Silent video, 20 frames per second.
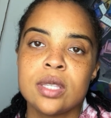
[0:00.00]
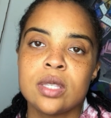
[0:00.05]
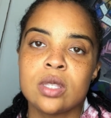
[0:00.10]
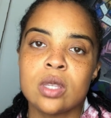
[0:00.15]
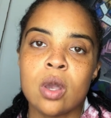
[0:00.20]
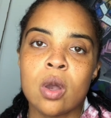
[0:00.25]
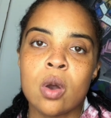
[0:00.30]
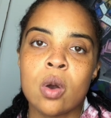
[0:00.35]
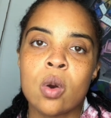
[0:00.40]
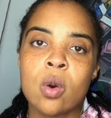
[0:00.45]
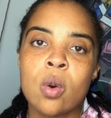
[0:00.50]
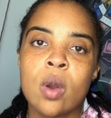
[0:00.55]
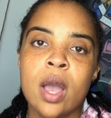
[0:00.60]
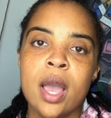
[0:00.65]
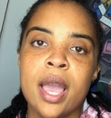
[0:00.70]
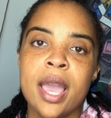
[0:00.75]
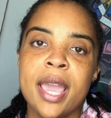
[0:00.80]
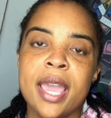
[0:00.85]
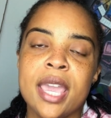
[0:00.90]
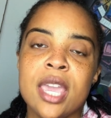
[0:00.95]
So
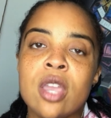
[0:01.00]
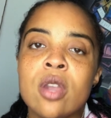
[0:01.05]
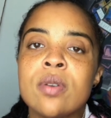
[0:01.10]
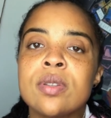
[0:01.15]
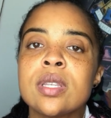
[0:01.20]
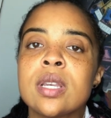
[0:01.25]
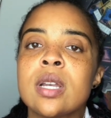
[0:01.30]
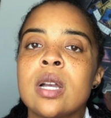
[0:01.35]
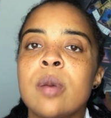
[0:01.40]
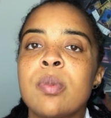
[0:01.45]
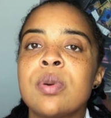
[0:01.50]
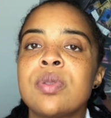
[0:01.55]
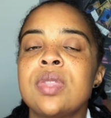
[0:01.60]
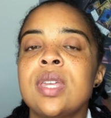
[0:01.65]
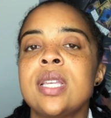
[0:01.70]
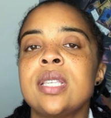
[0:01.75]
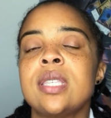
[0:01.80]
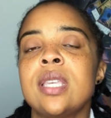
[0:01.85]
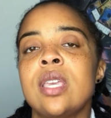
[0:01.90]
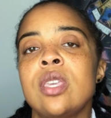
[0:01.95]
here's a couple
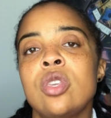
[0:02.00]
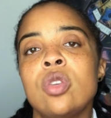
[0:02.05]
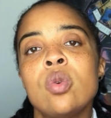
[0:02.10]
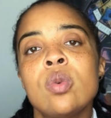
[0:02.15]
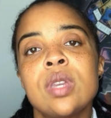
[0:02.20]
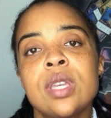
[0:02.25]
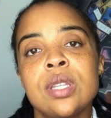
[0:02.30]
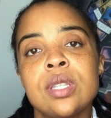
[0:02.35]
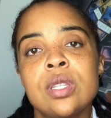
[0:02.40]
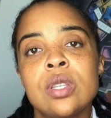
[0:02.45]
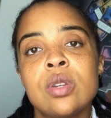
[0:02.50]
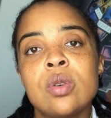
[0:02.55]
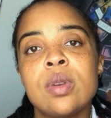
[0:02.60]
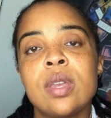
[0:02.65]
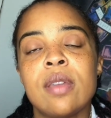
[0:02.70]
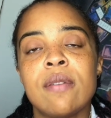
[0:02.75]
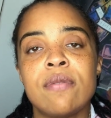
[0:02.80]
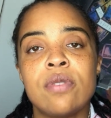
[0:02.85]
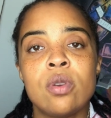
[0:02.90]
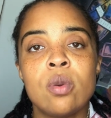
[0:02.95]
things that you can do
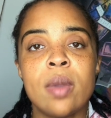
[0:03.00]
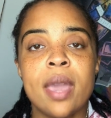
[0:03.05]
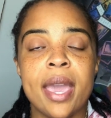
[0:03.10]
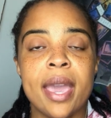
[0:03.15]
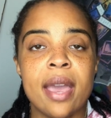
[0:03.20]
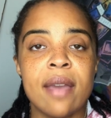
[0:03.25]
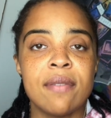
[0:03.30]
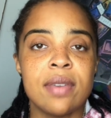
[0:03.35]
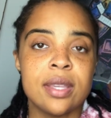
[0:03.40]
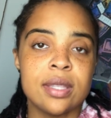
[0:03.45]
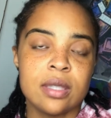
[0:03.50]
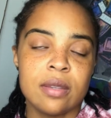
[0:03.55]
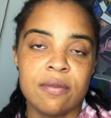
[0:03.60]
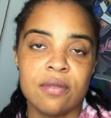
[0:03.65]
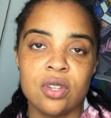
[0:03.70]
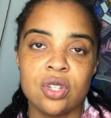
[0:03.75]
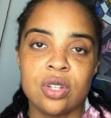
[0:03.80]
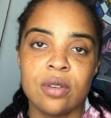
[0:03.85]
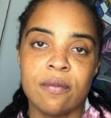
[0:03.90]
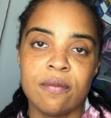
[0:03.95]
if you have
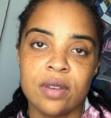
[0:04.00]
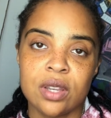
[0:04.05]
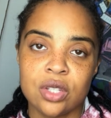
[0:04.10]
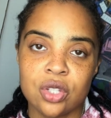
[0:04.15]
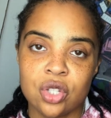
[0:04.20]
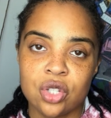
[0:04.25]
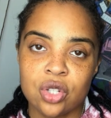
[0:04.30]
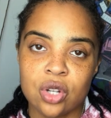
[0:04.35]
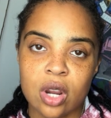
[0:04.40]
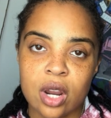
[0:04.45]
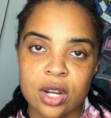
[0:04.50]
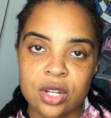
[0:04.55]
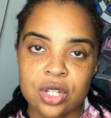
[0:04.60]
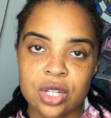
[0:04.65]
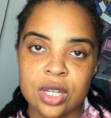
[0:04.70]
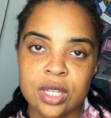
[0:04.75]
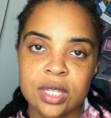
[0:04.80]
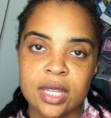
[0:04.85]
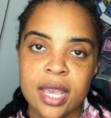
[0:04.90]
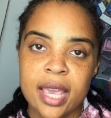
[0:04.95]
insufficient funds
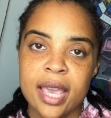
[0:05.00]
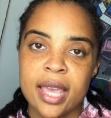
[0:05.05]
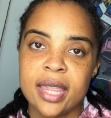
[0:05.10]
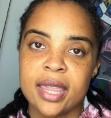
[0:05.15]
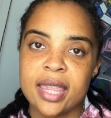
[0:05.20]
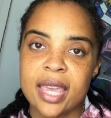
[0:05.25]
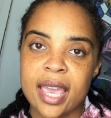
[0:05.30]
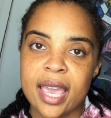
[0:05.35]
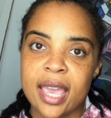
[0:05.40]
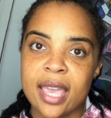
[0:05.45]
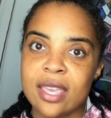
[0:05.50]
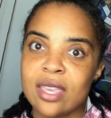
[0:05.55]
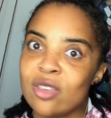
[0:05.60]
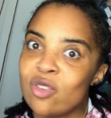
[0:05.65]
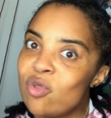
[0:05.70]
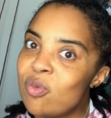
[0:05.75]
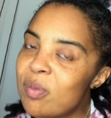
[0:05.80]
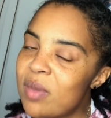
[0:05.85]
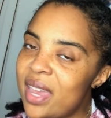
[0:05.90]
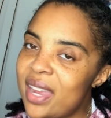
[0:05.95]
charges that
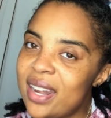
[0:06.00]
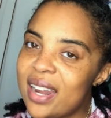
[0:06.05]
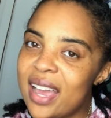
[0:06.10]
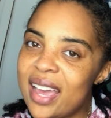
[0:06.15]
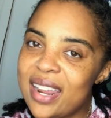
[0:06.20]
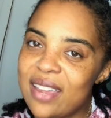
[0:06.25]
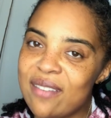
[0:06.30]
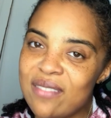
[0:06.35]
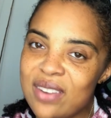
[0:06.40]
you may not have